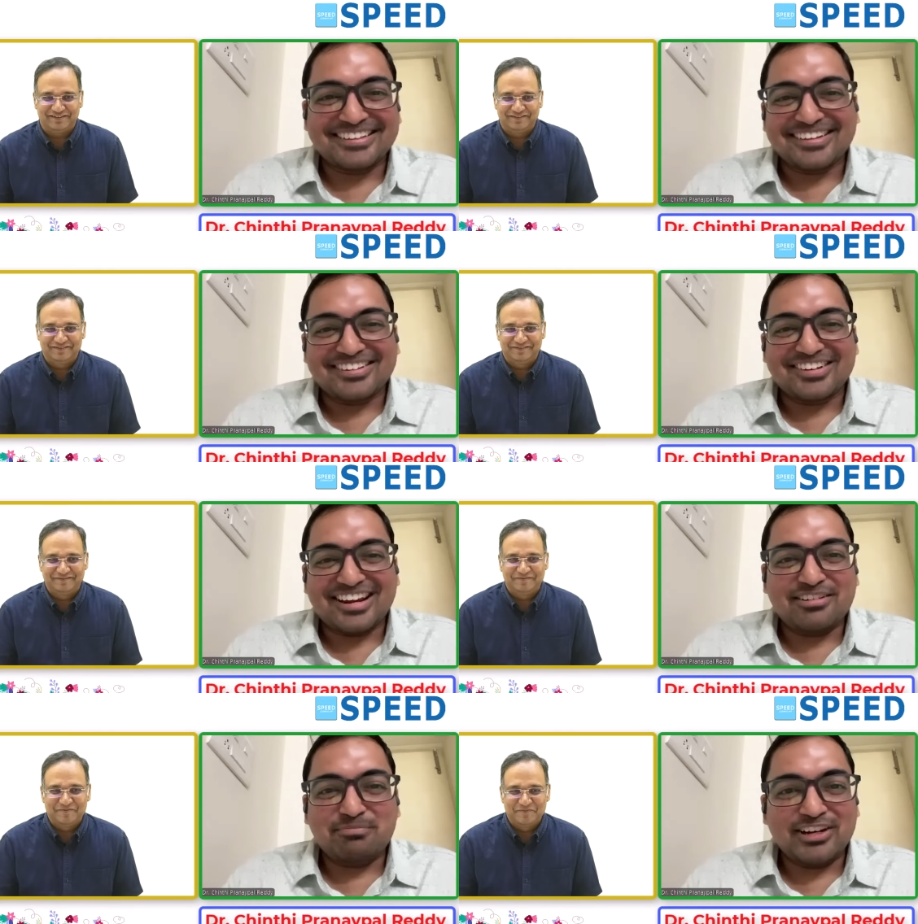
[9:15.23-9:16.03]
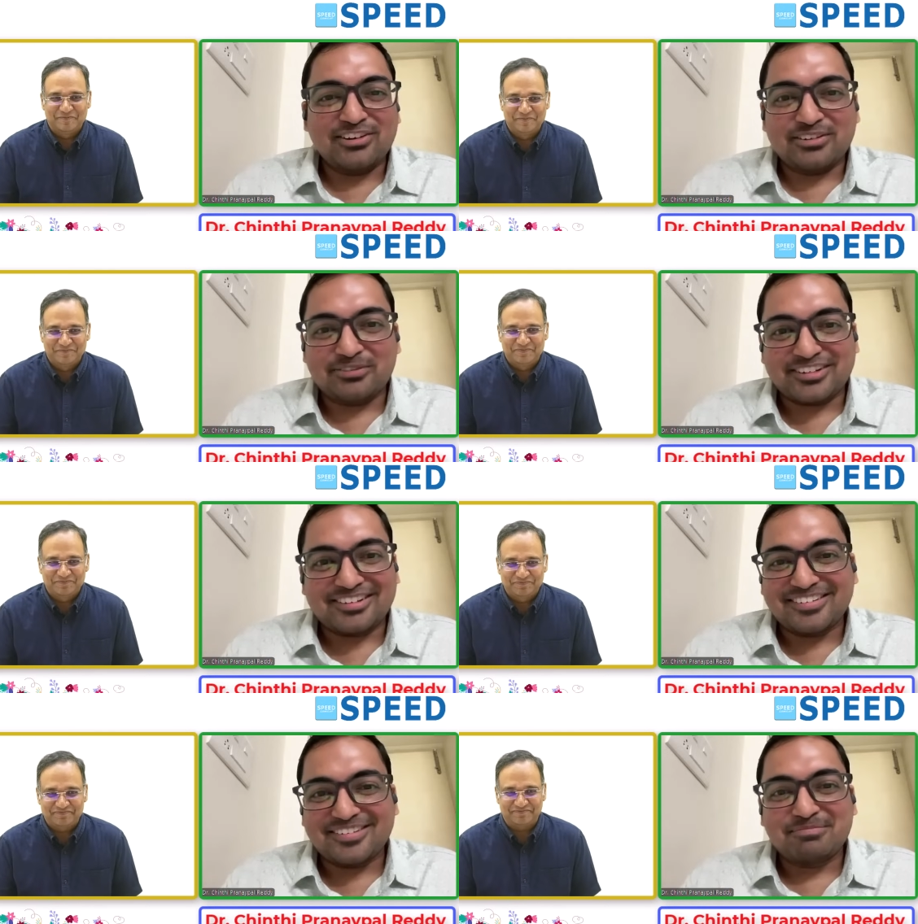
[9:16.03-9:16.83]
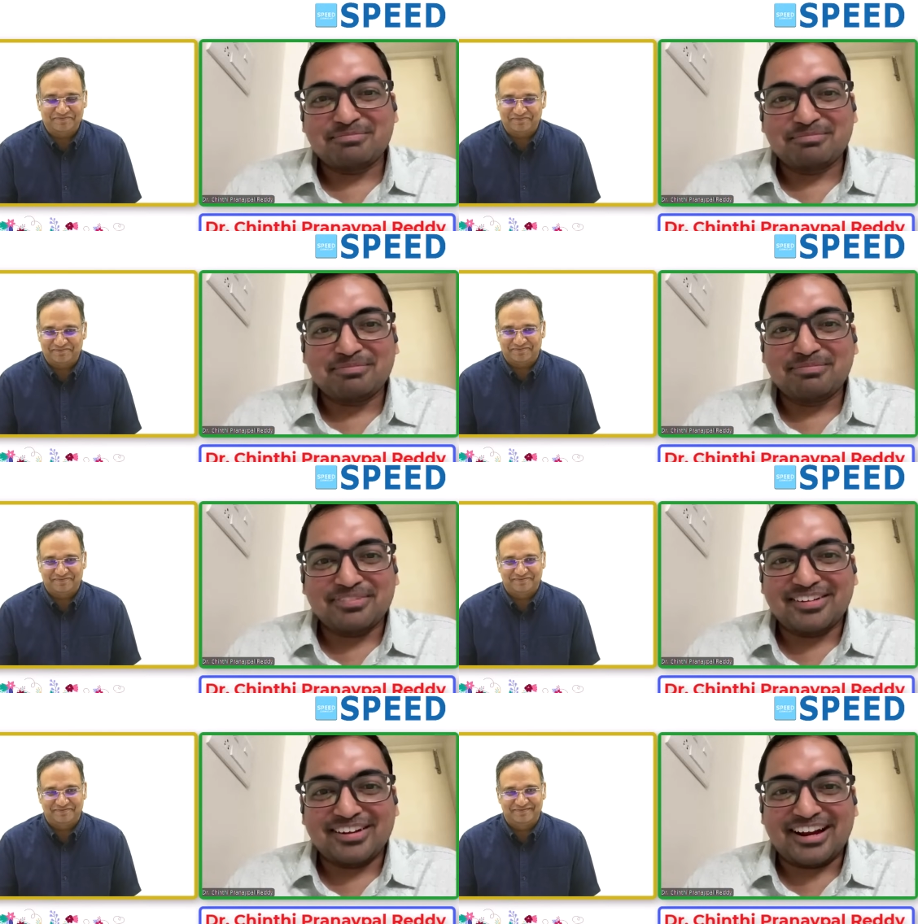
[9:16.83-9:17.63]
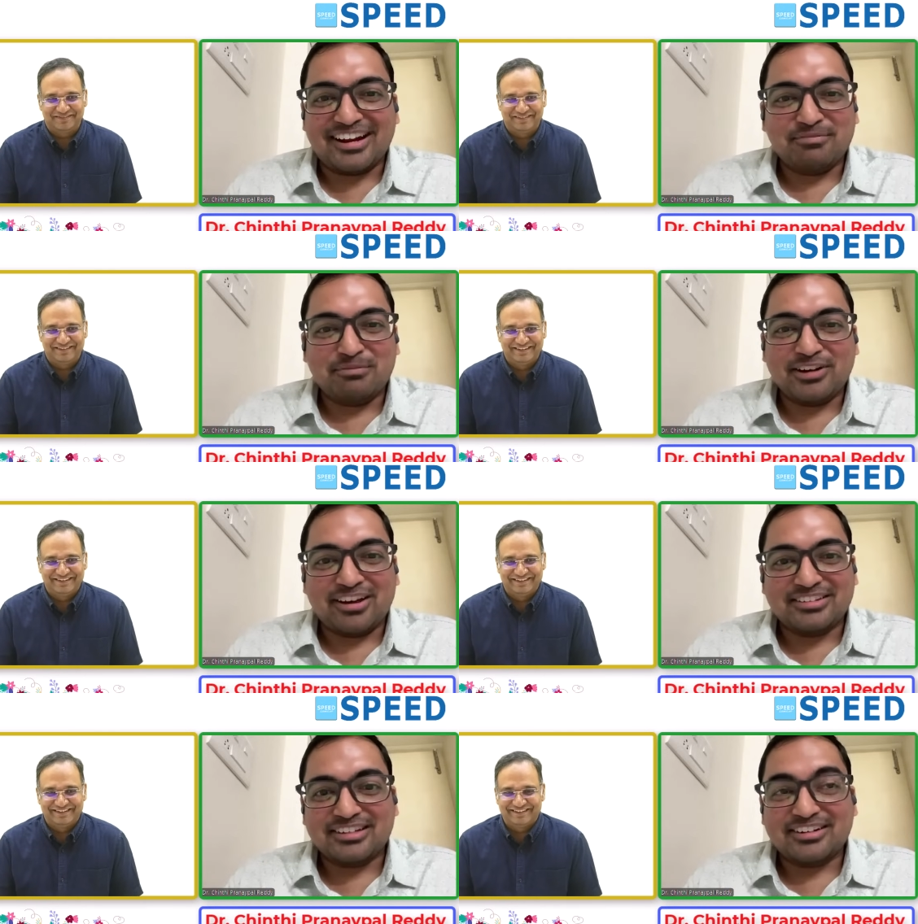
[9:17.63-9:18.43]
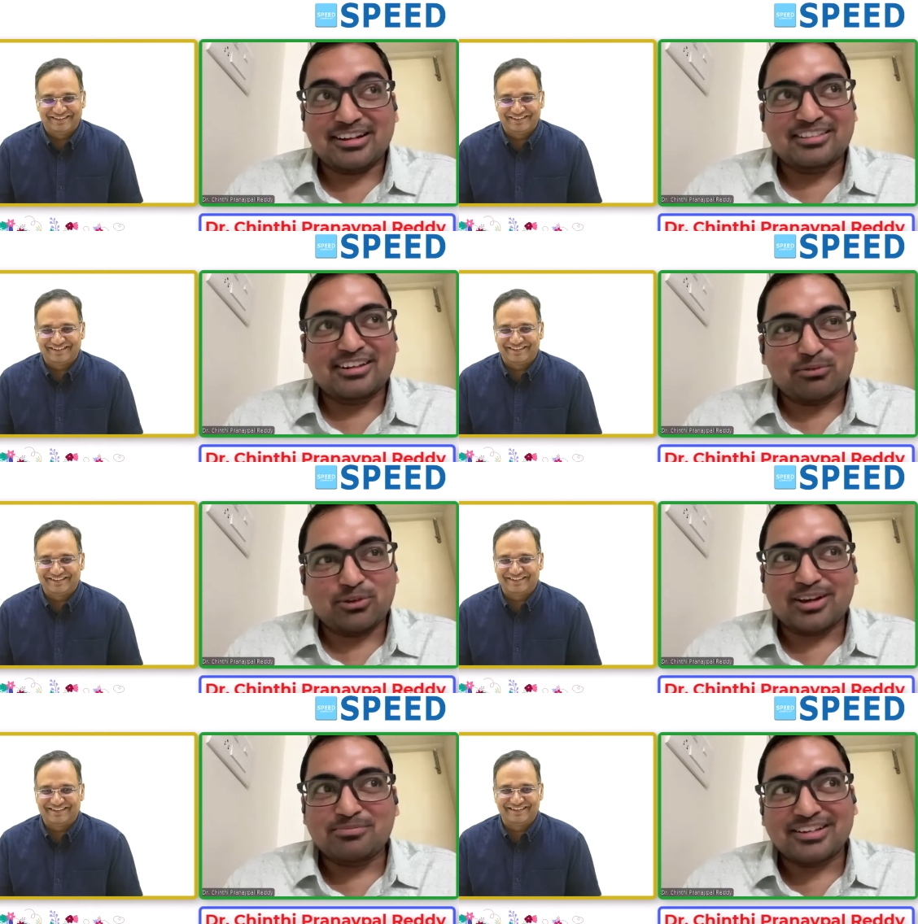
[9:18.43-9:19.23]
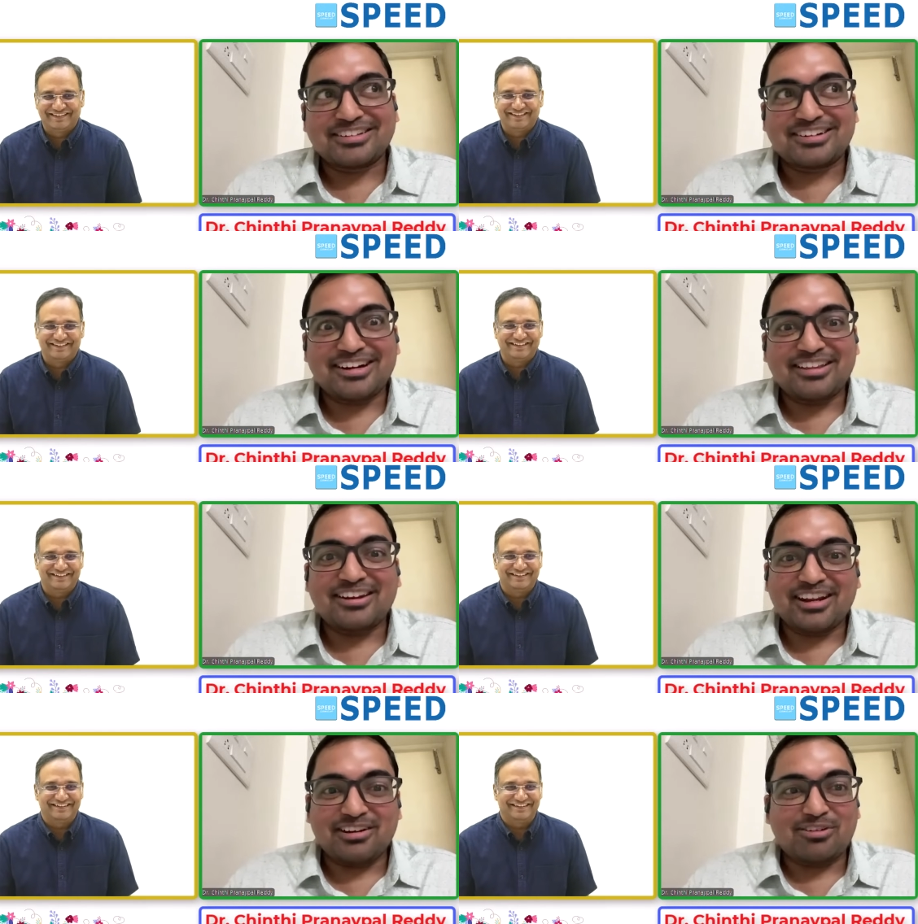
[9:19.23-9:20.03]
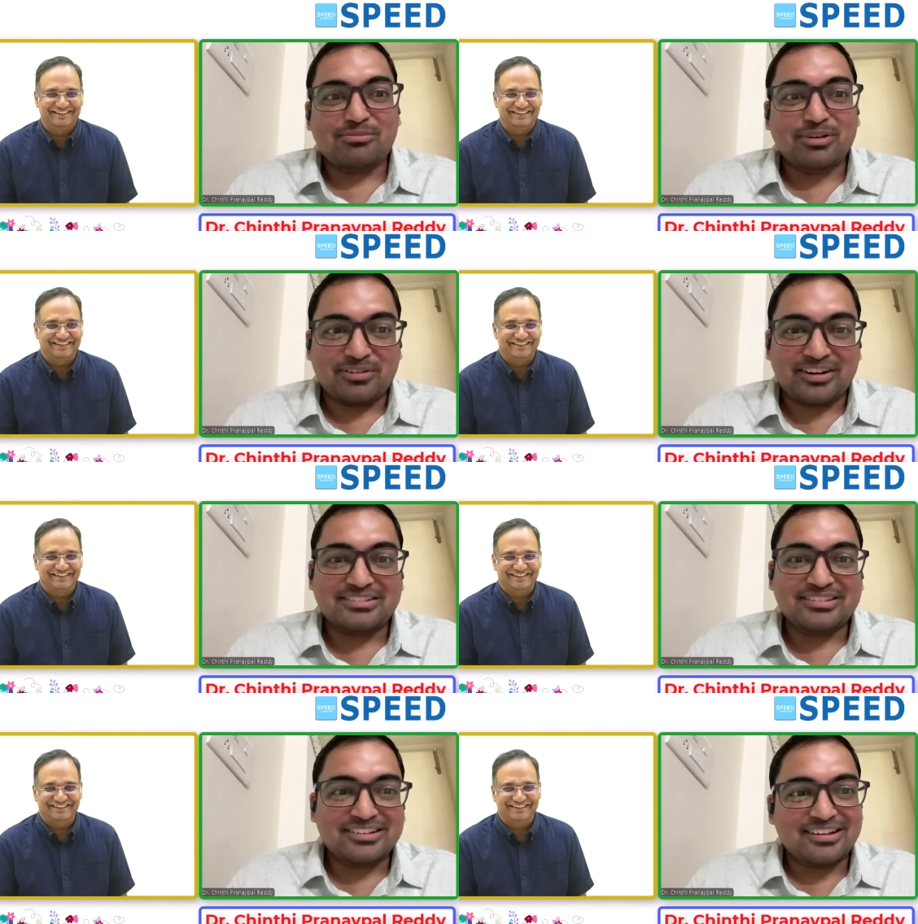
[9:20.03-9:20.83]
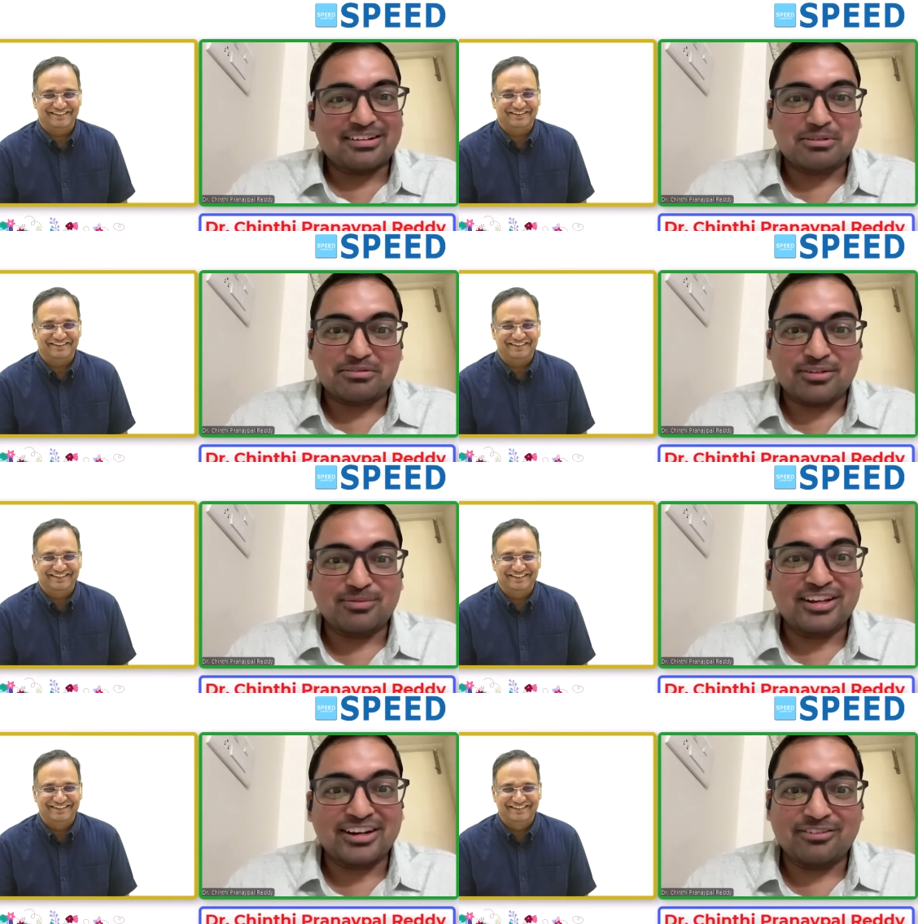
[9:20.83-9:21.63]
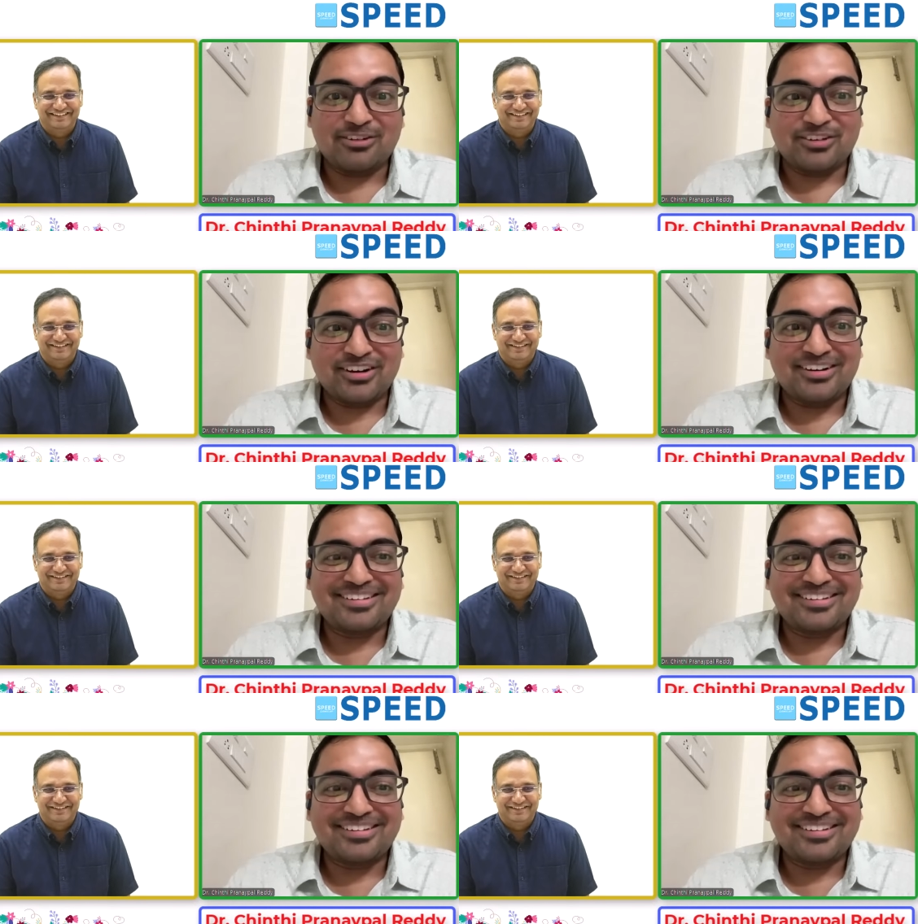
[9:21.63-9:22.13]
Speaker 1: Actually, I didn't believe it first. Hmm. I didn't believe it. I checked like three, four times I checked and then I informed my friends and my family and everyone.